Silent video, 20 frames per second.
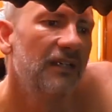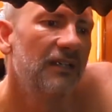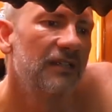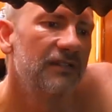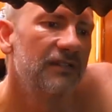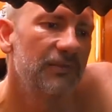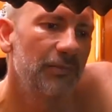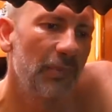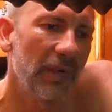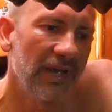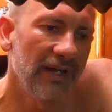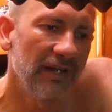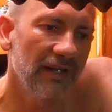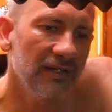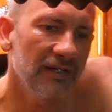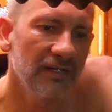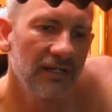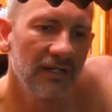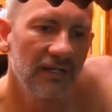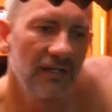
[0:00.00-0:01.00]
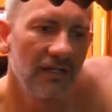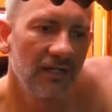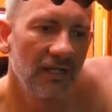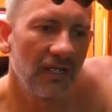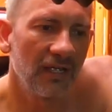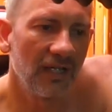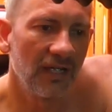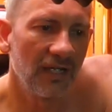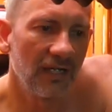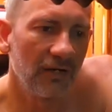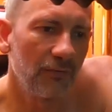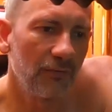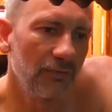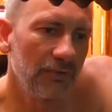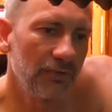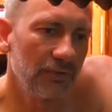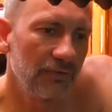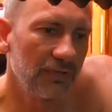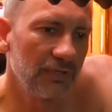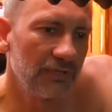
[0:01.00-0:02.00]
spanner, or
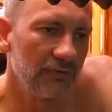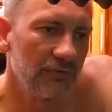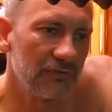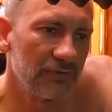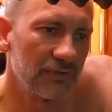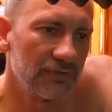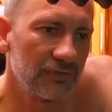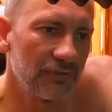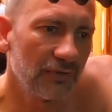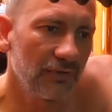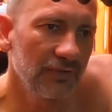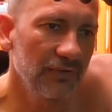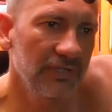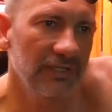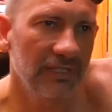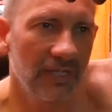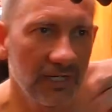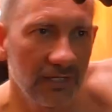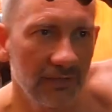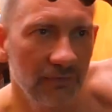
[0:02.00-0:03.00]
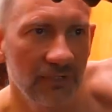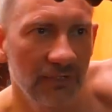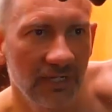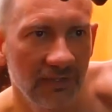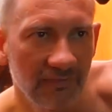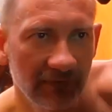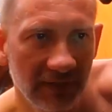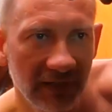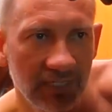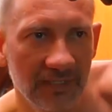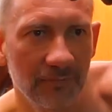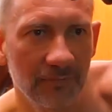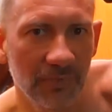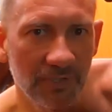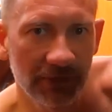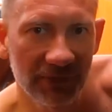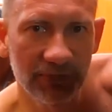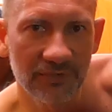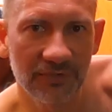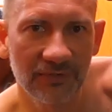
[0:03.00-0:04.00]
you can use a socket. I don't have that
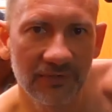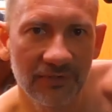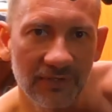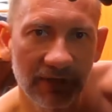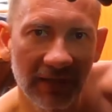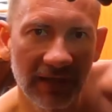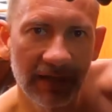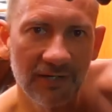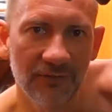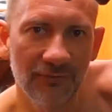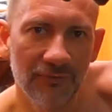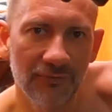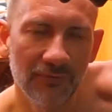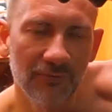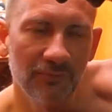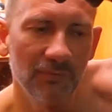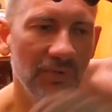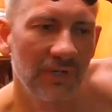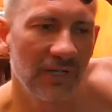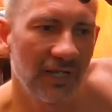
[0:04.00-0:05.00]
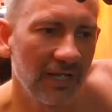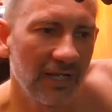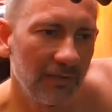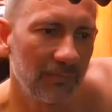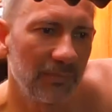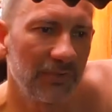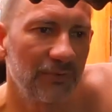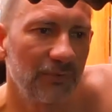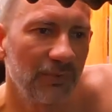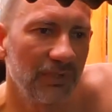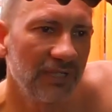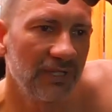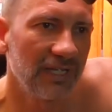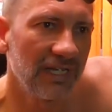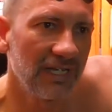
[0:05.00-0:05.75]
much headroom between the